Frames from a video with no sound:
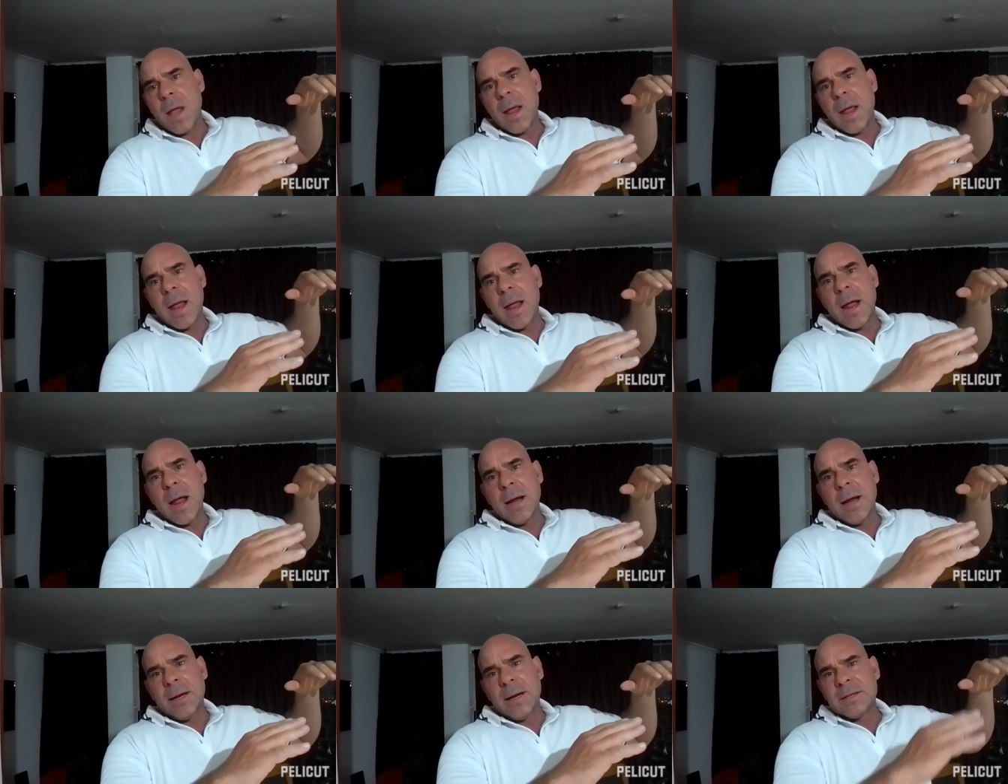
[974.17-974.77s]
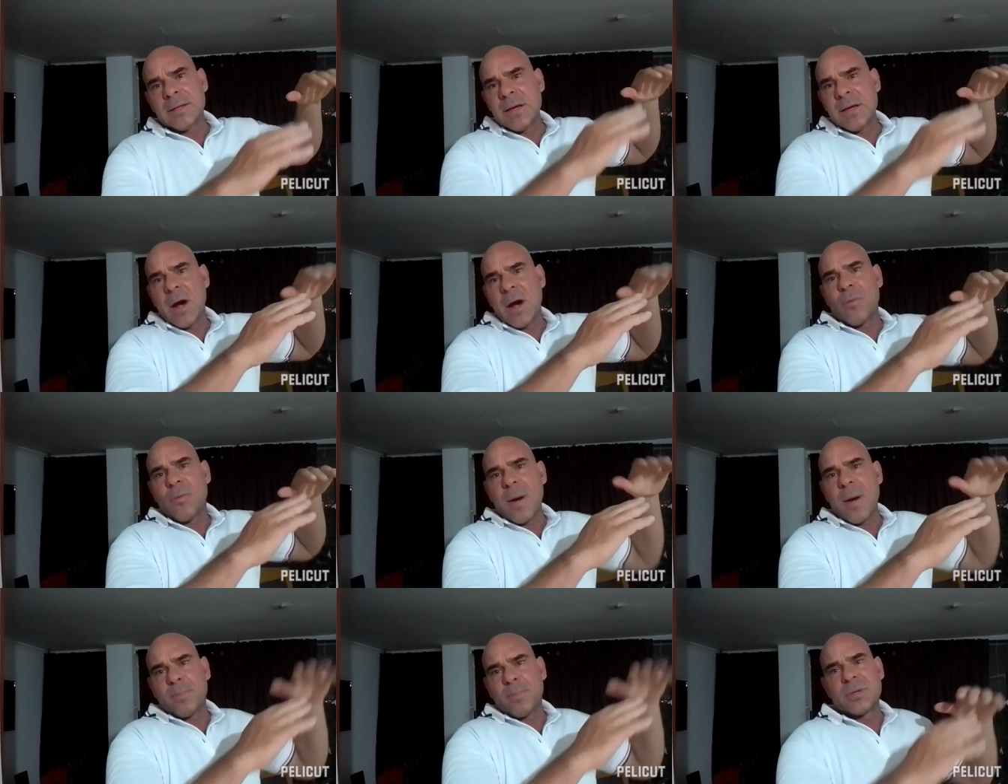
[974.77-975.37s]
and it's
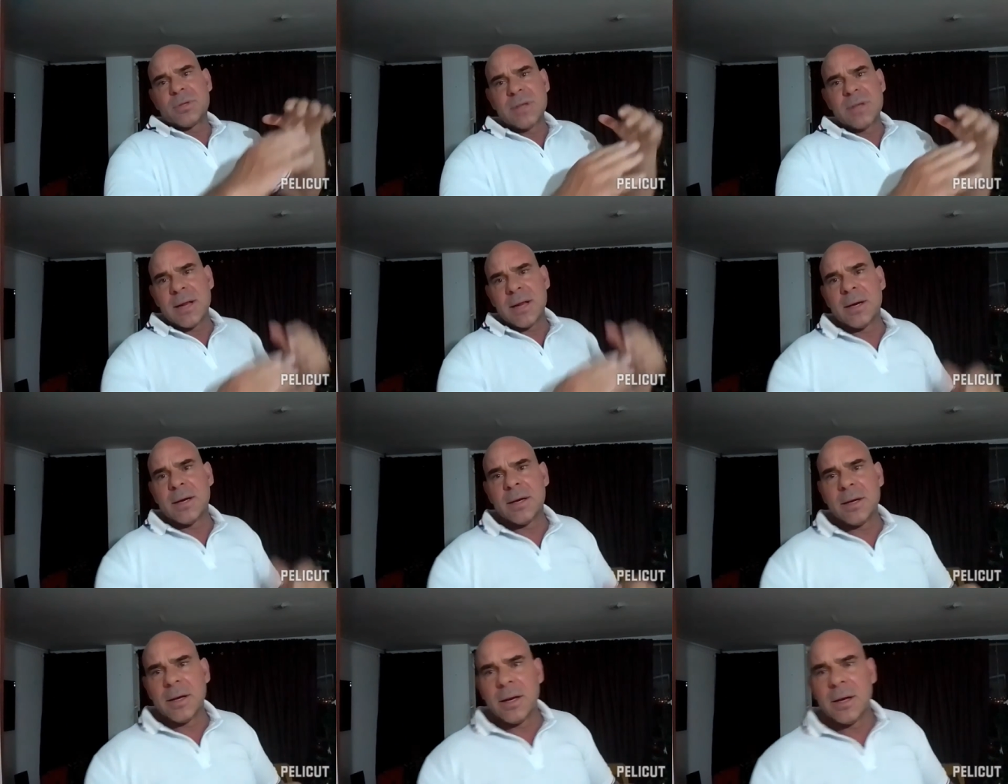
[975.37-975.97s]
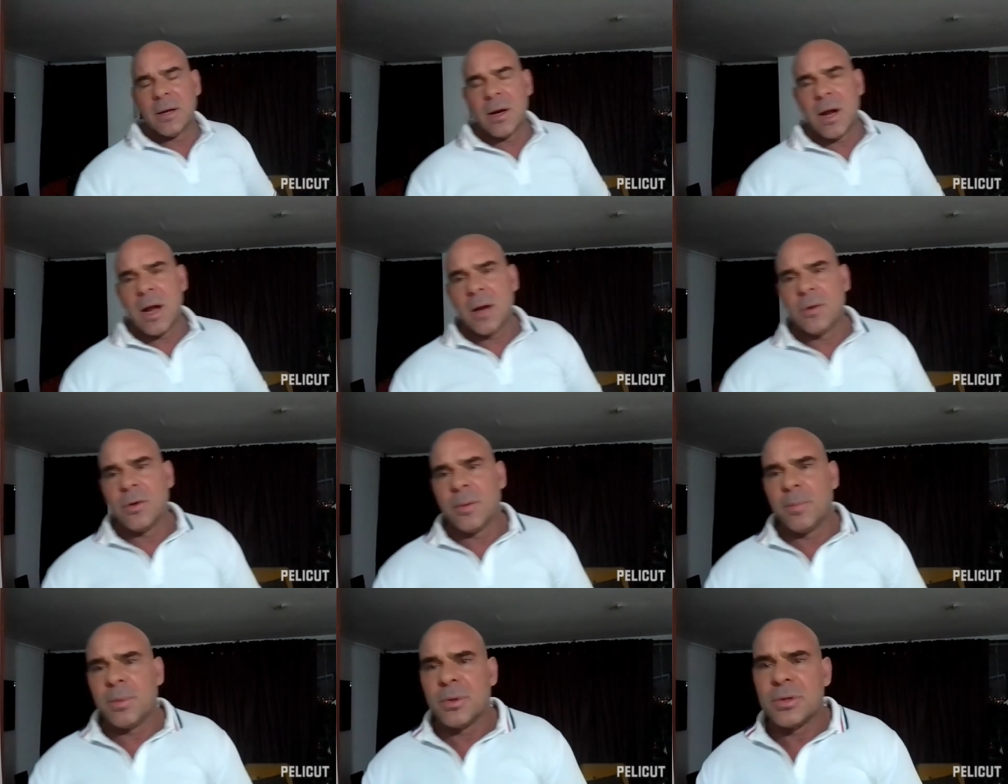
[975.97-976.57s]
not represented in a
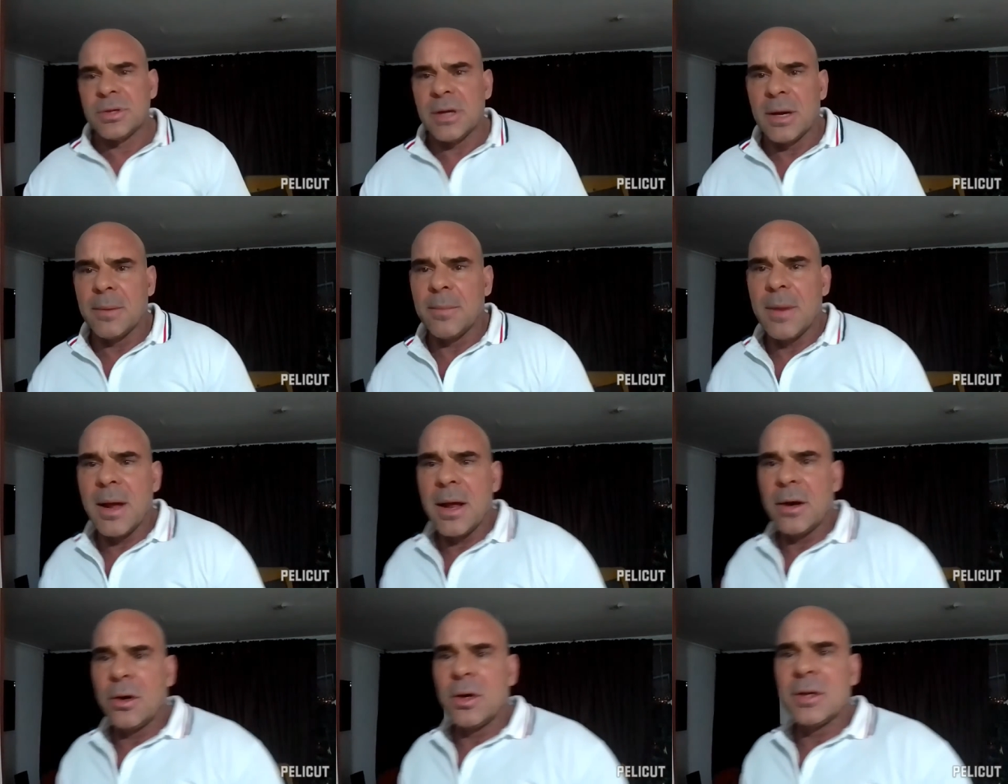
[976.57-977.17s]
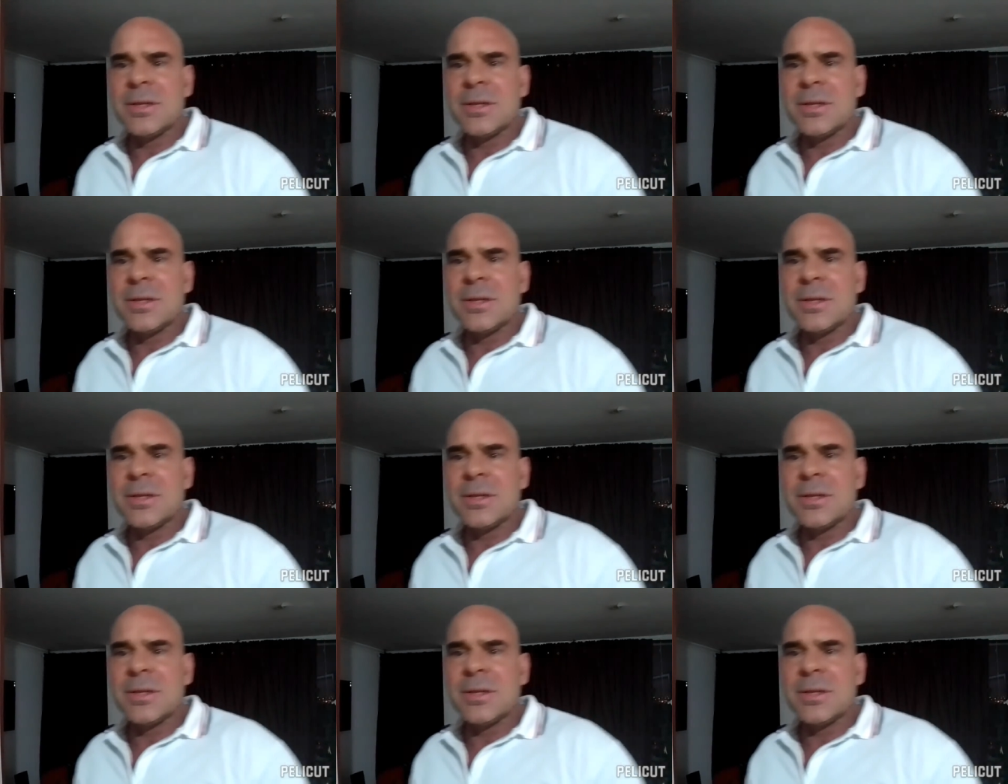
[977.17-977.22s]
100% manner.